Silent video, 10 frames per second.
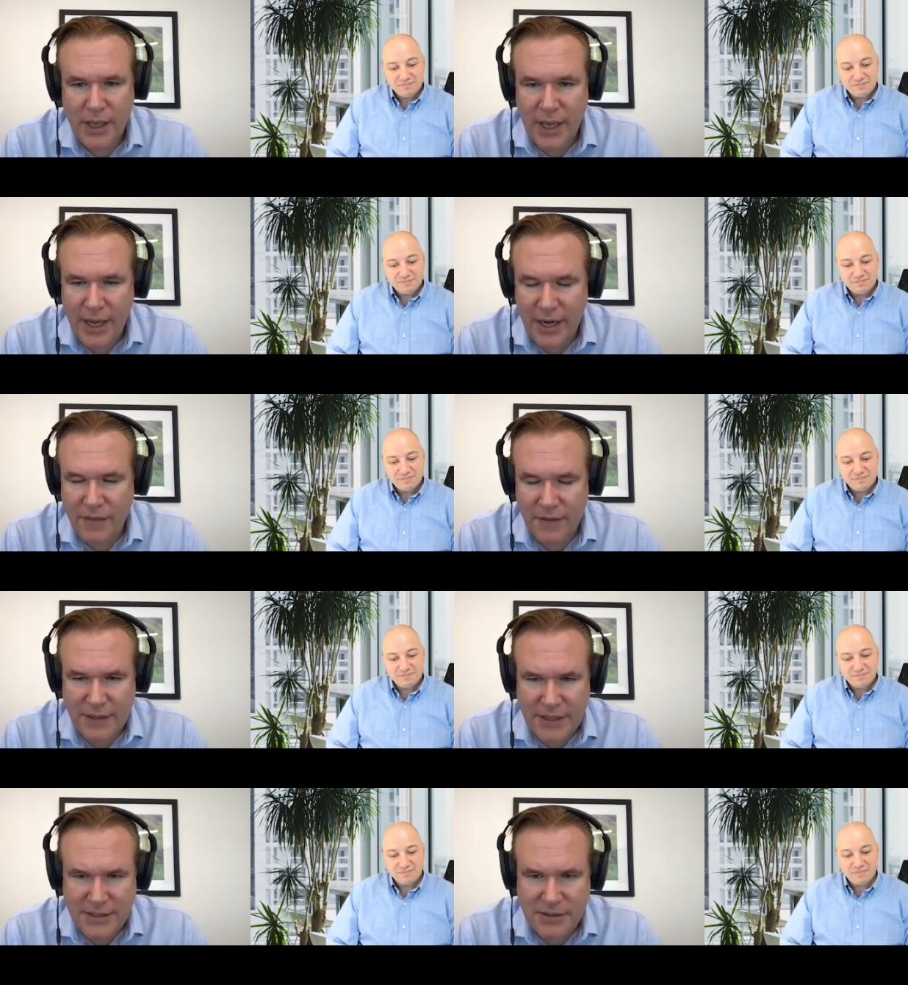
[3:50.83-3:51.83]
Speaker 1: And I think that
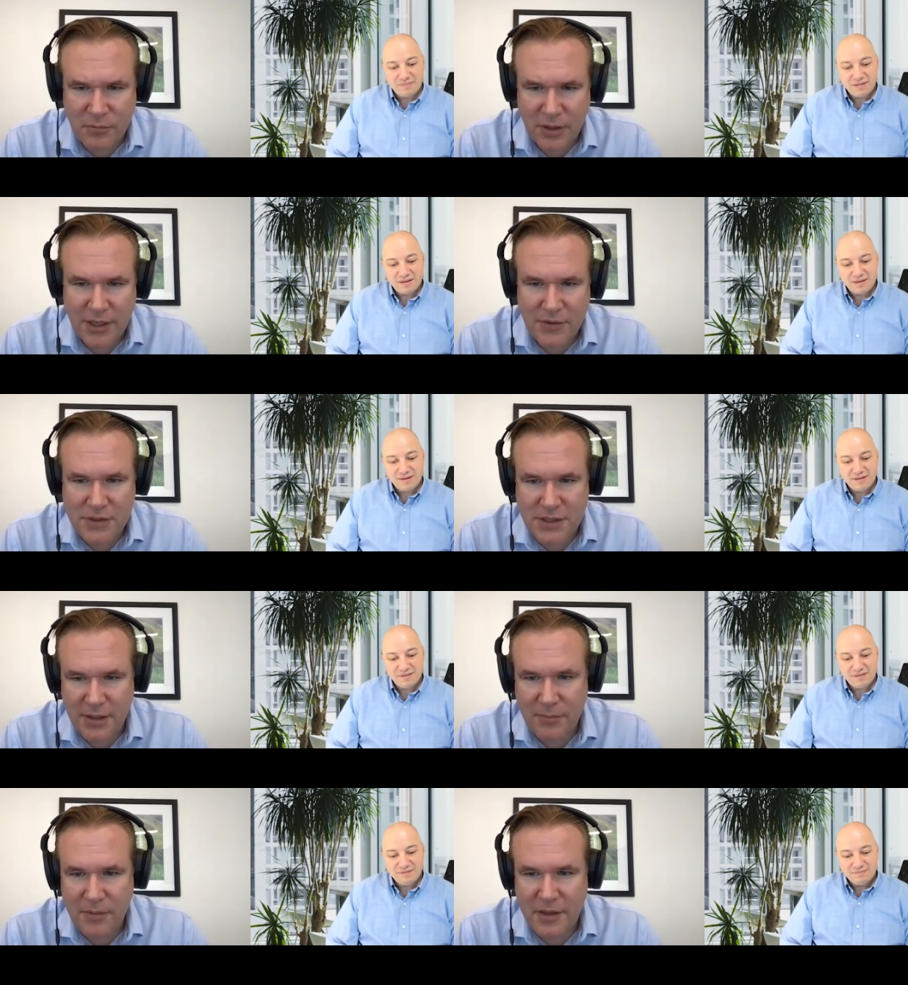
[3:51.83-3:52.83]
that's a really
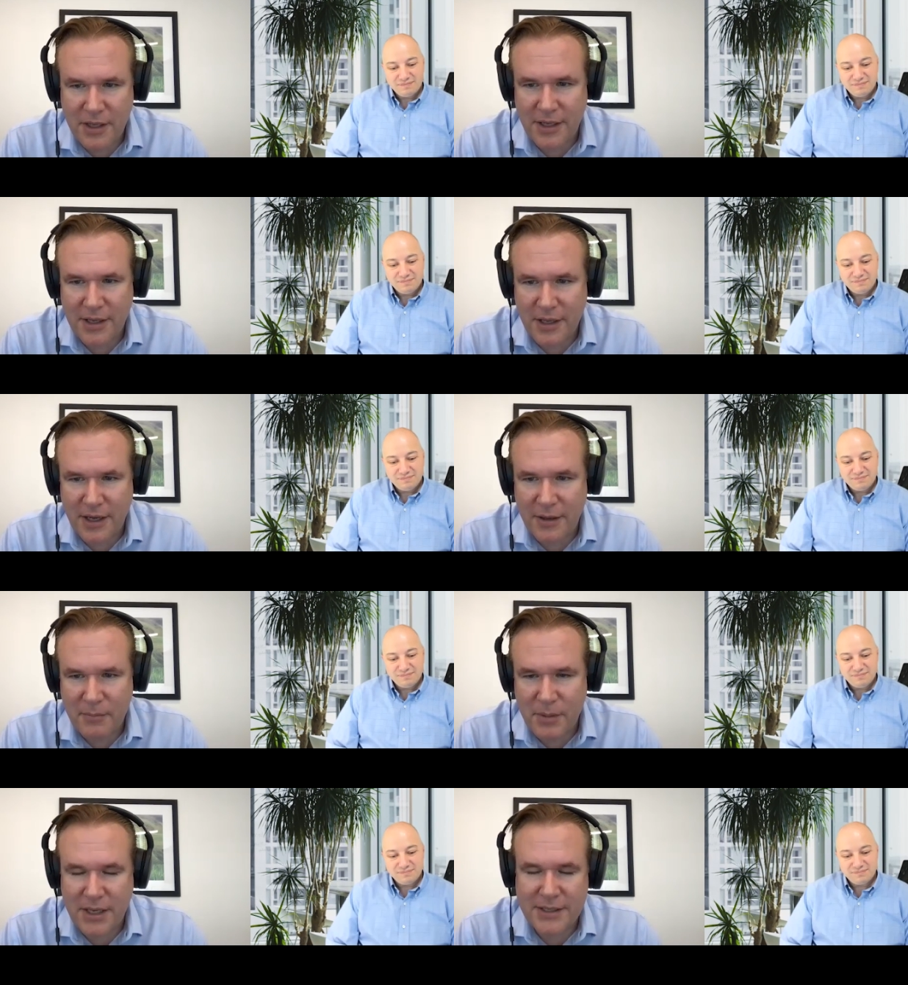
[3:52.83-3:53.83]
interesting thing uh,
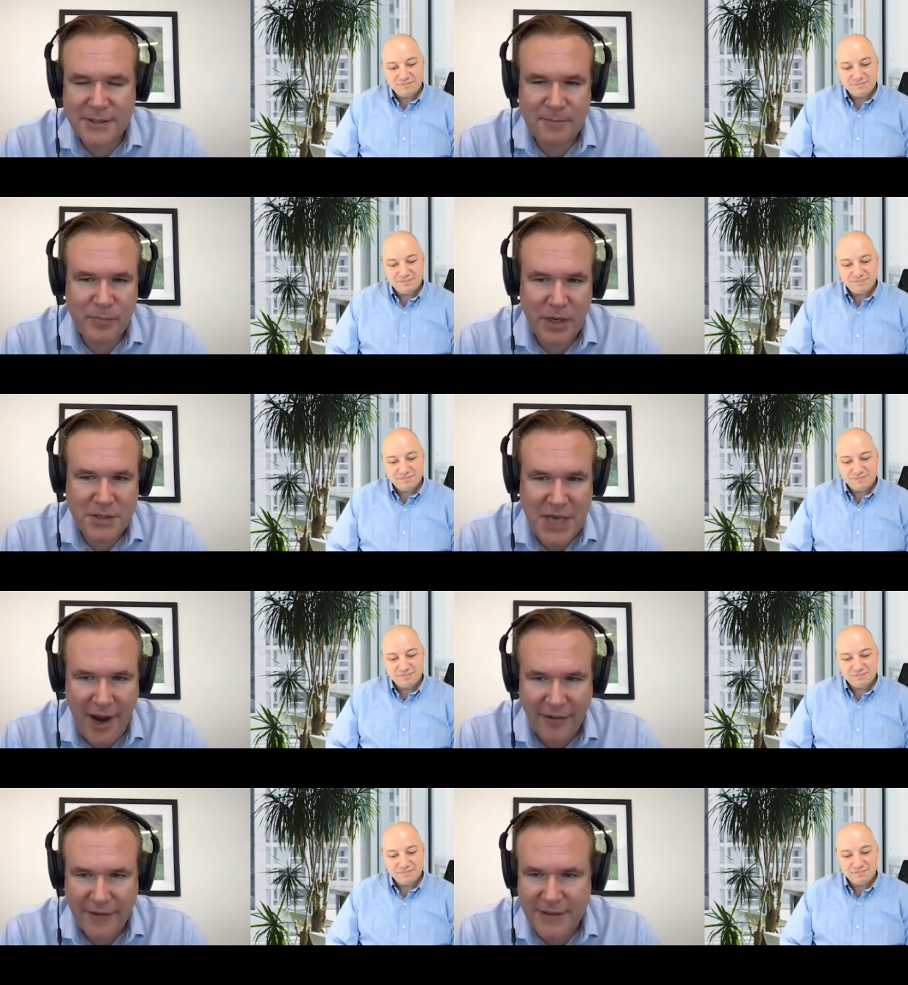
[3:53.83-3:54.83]
because you know,
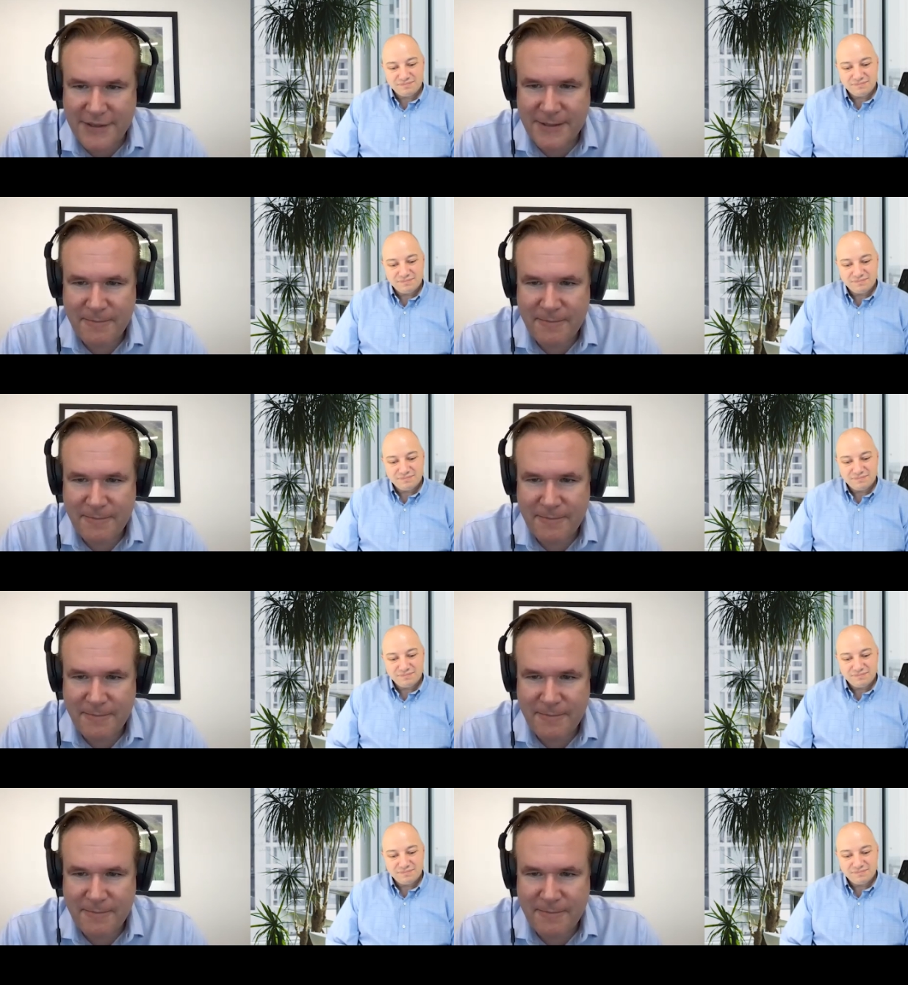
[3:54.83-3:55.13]
talent